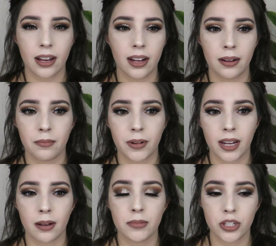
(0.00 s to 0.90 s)
when it
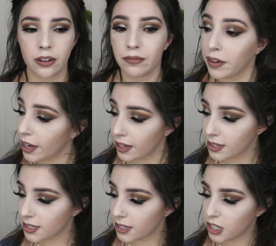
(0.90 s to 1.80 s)
comes to your
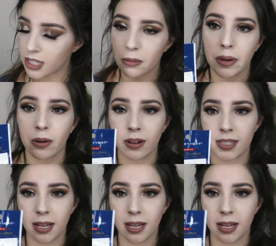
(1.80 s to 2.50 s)
face, such as the big ones,